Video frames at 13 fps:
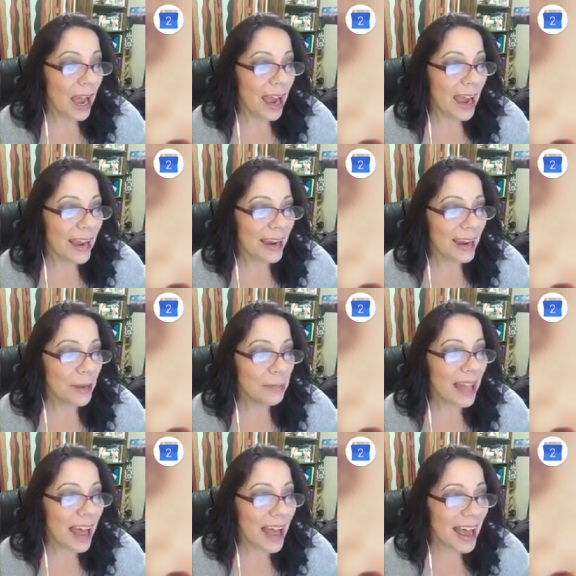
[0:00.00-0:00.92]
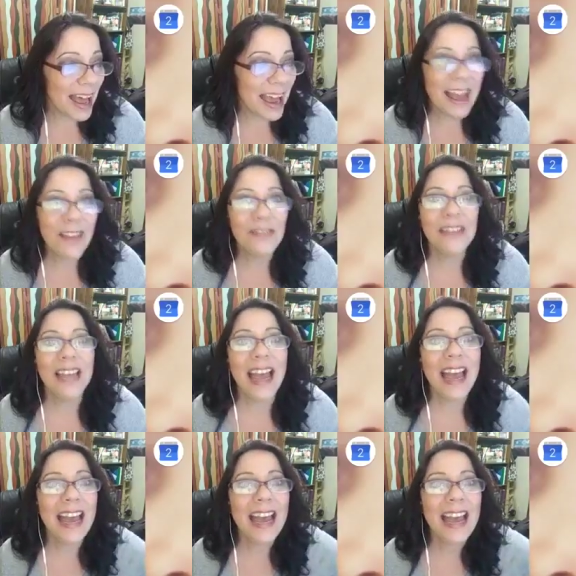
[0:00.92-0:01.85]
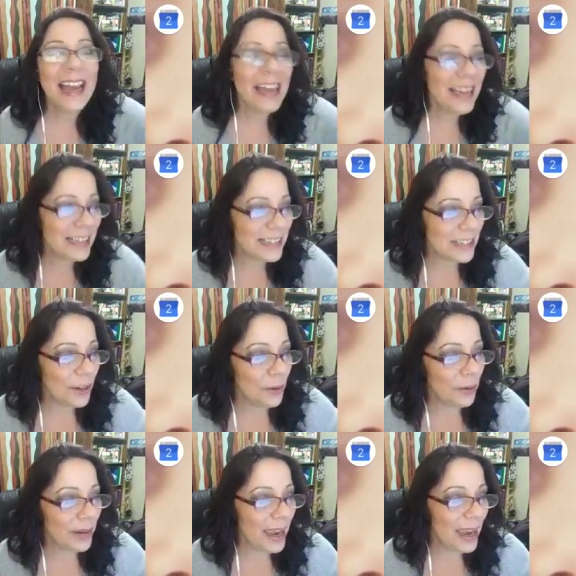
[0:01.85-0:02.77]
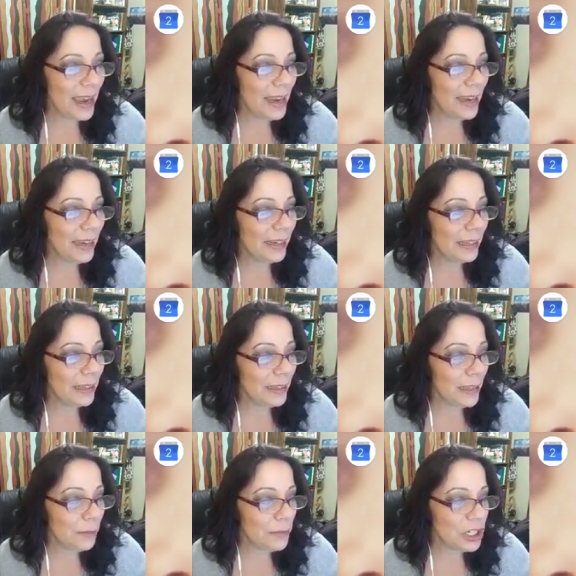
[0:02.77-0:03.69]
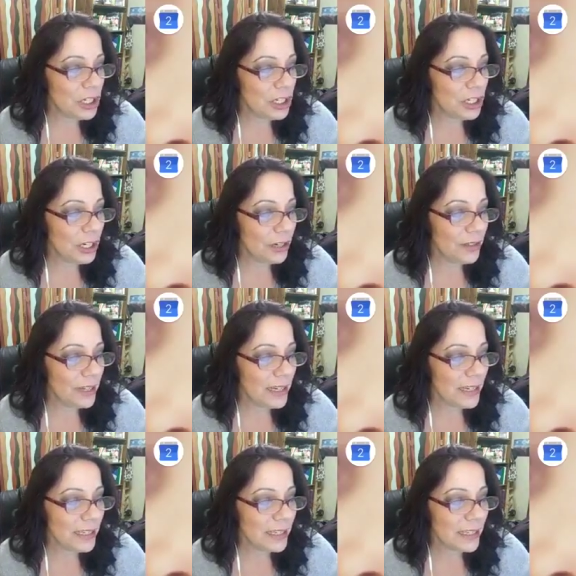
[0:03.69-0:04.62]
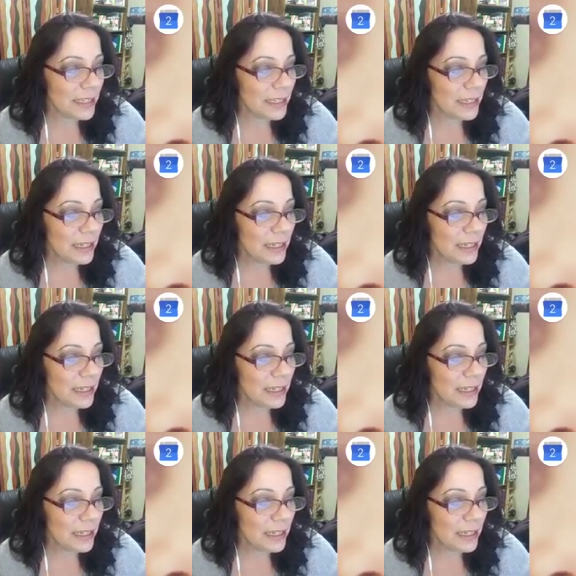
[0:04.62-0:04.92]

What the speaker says: I am live, yes. Okay, let me share this.